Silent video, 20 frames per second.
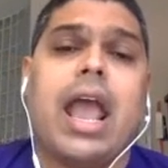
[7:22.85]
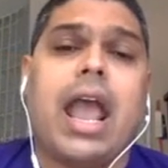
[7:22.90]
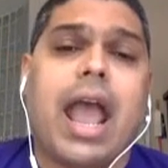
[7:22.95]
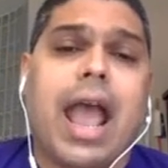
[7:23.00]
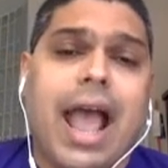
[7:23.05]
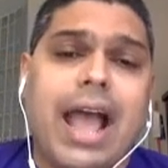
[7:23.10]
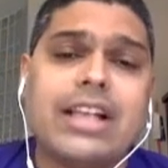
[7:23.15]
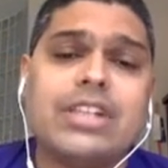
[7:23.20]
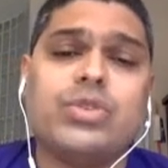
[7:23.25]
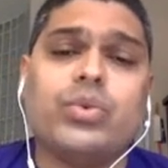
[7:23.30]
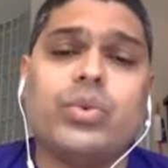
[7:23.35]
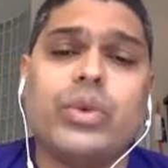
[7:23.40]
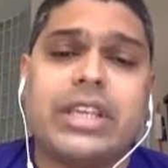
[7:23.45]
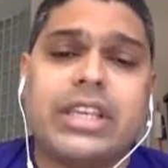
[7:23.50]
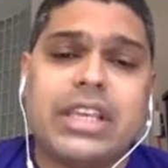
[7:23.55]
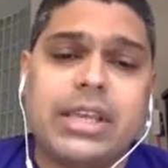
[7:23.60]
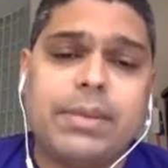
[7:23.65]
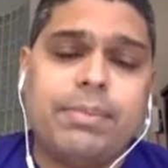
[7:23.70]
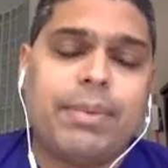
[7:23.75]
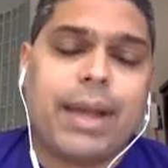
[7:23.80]
as we
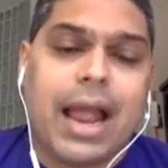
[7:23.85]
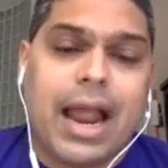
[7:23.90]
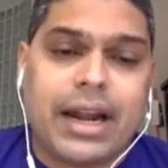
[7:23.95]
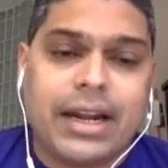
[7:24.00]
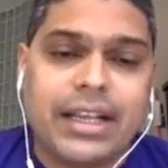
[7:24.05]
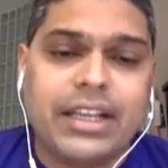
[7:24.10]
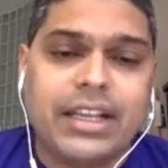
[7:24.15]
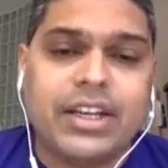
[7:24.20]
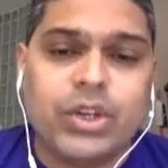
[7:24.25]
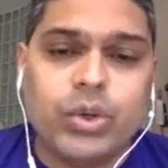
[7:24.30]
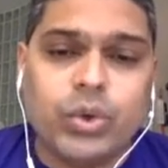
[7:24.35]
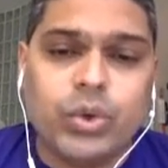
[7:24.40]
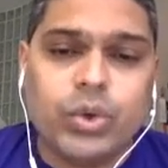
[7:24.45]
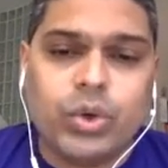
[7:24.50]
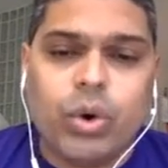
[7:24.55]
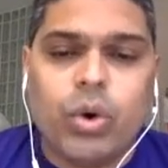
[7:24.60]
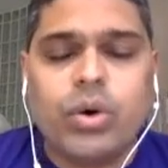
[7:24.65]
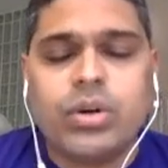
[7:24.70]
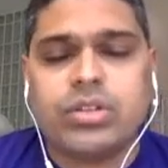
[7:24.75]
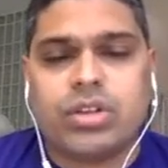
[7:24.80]
keep adding new
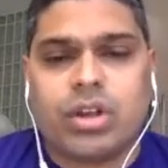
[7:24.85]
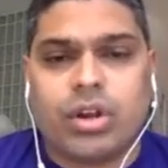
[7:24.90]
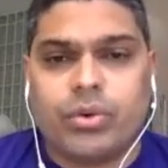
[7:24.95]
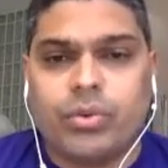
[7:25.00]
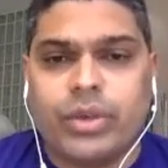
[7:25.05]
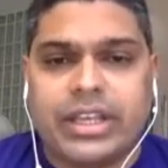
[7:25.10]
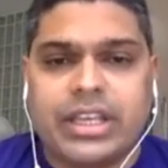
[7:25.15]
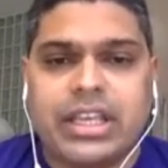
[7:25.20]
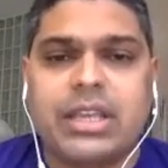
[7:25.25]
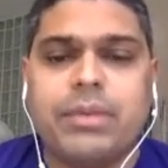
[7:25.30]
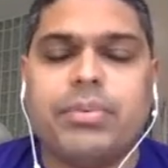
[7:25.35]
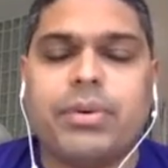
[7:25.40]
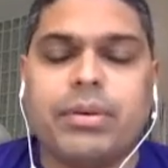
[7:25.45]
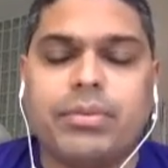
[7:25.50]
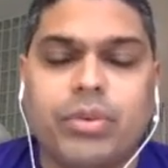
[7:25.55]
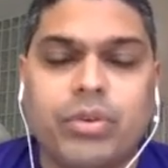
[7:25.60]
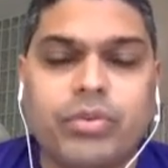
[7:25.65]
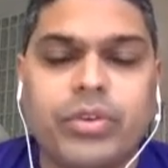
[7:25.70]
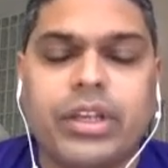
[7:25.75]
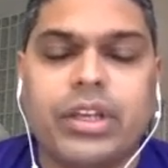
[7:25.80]
nodes or we keep
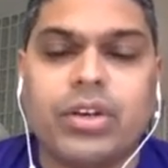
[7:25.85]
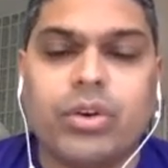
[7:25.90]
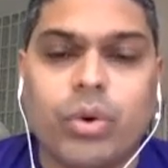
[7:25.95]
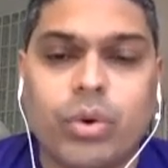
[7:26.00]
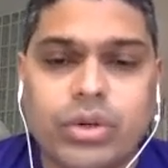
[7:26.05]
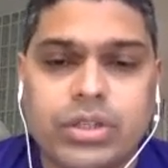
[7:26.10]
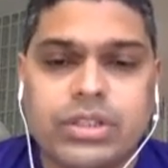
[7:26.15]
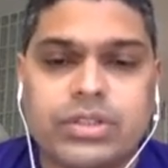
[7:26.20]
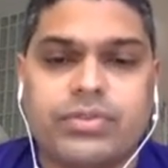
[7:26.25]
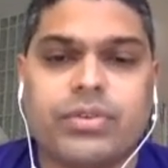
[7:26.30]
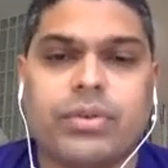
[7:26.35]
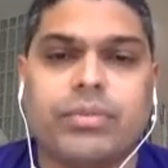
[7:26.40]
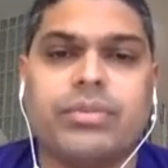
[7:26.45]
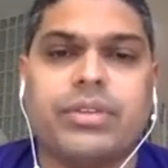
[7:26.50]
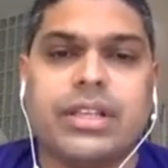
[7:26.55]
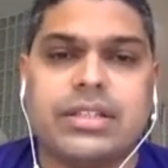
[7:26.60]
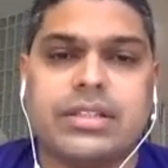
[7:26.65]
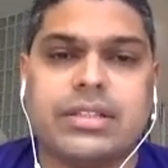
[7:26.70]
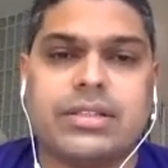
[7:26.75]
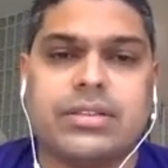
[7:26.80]
removing nodes from
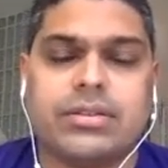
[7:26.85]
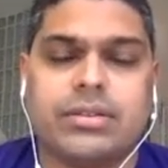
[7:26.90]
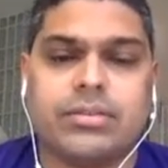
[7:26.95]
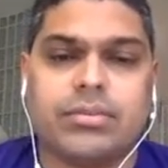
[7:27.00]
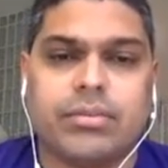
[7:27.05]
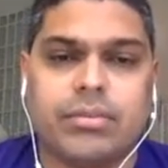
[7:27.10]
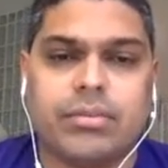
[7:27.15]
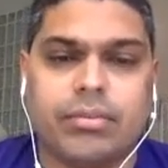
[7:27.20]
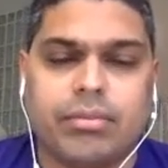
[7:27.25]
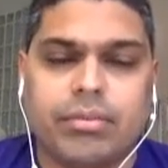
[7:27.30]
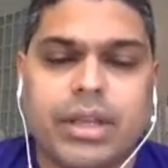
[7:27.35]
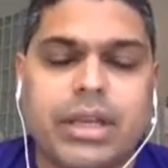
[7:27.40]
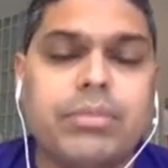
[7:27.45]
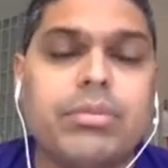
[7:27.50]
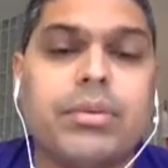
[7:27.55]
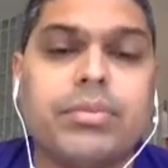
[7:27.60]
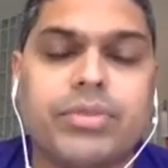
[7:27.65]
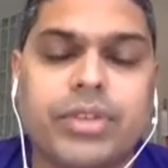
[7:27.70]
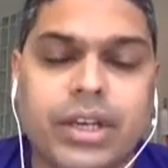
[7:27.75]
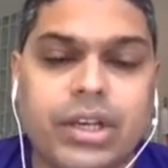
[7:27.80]
this
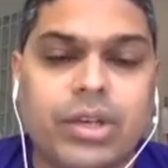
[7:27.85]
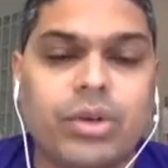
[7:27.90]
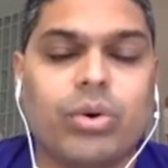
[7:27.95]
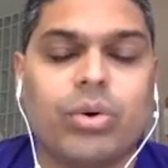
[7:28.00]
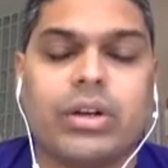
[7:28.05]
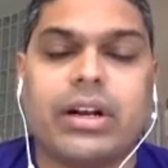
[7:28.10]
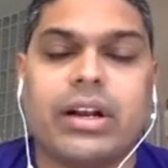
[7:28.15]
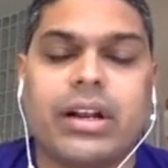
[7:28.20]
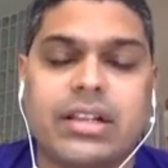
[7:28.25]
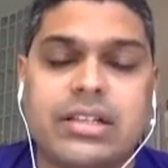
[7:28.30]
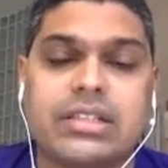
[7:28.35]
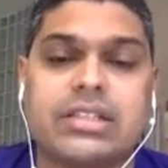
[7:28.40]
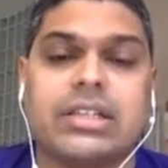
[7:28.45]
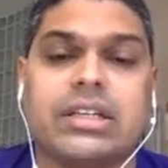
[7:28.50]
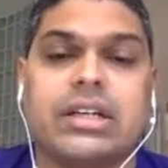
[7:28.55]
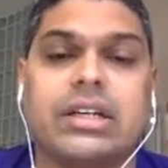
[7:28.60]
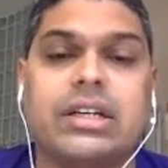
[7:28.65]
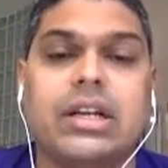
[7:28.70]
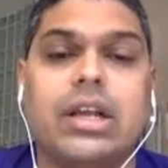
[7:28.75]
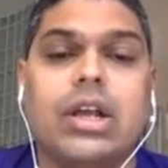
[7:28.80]
minimum three node
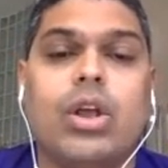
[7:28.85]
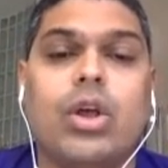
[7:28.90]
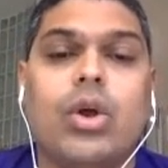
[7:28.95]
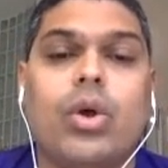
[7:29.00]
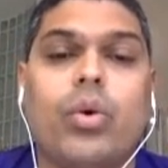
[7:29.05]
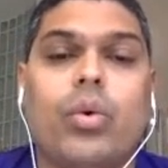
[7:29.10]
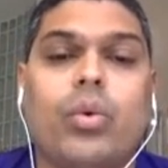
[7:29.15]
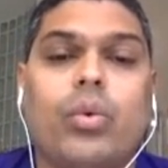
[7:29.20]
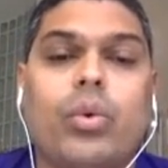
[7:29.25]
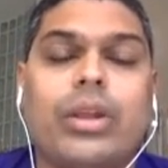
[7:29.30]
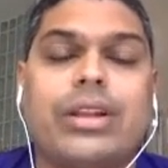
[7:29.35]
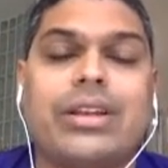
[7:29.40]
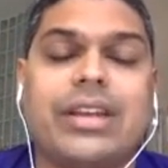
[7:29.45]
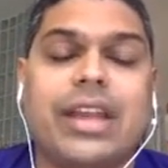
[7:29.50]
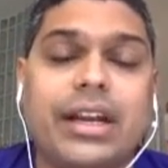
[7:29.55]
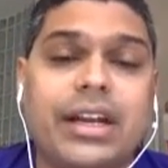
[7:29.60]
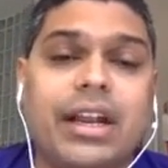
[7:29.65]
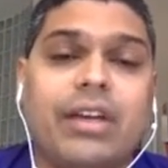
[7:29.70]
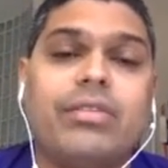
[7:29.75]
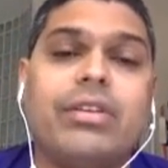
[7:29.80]
cluster,
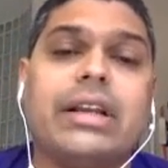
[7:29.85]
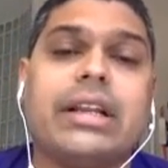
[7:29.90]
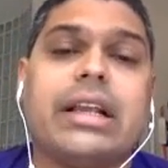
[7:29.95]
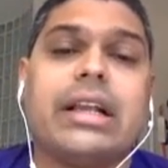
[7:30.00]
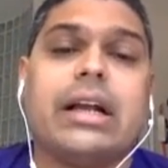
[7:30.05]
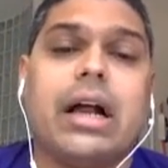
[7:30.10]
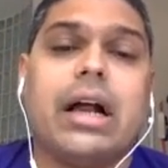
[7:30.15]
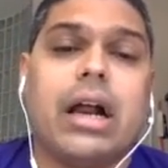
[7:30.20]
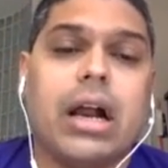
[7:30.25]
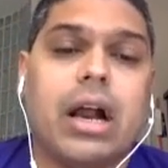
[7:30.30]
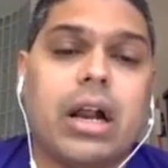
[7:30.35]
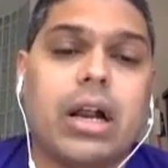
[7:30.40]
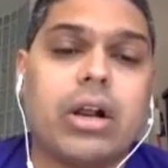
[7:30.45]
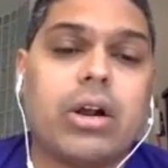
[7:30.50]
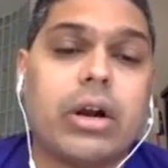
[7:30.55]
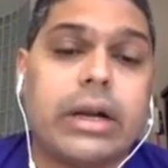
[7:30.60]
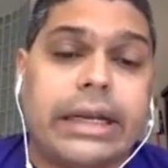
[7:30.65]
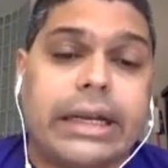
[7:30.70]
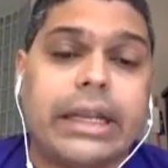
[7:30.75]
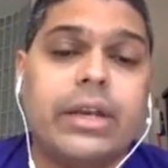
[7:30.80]
data will
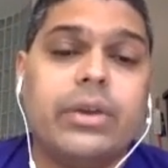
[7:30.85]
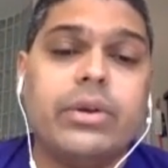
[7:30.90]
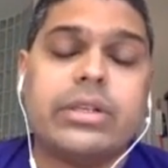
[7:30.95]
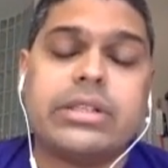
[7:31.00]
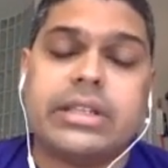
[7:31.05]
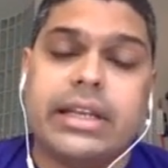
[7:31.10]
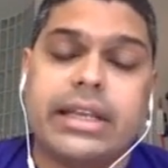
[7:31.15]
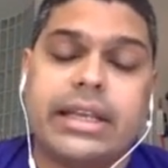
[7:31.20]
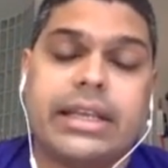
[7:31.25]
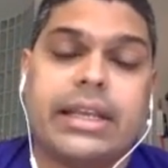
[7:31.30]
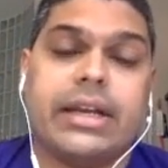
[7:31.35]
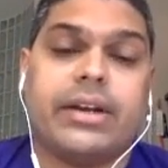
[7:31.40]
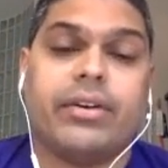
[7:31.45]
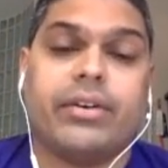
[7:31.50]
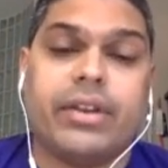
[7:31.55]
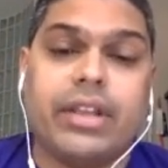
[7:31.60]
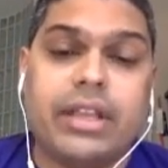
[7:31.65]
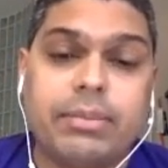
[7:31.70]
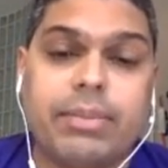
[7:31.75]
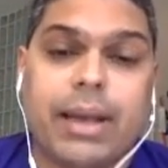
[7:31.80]
continuously get
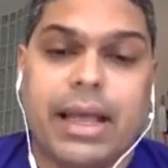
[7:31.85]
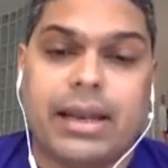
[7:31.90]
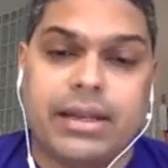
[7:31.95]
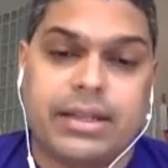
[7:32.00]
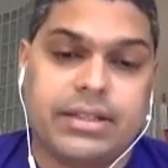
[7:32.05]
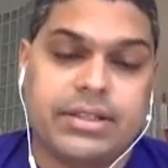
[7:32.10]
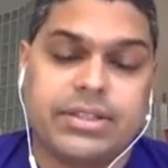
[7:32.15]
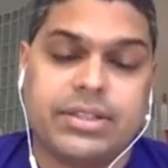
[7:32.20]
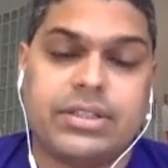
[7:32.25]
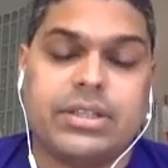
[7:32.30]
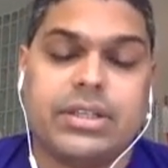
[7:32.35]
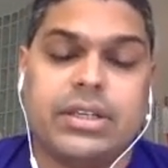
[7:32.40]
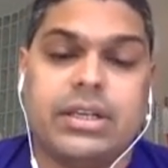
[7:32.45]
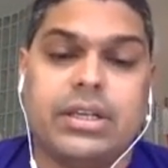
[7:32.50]
rebalanced